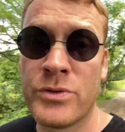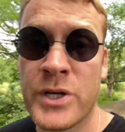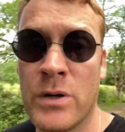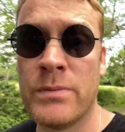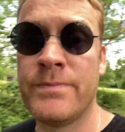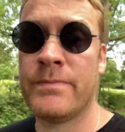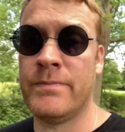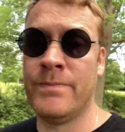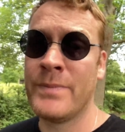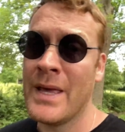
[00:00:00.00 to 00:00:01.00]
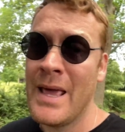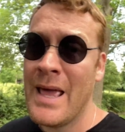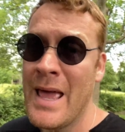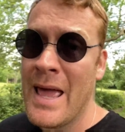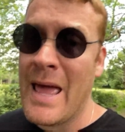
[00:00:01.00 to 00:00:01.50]
So
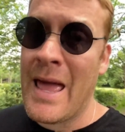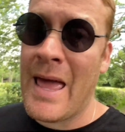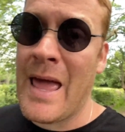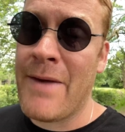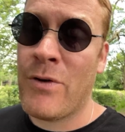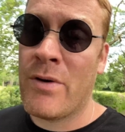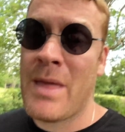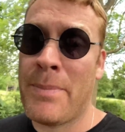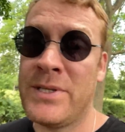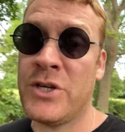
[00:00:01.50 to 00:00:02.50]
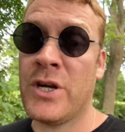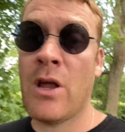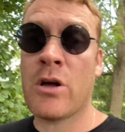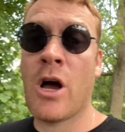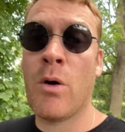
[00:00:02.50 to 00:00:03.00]
if you're in that position like I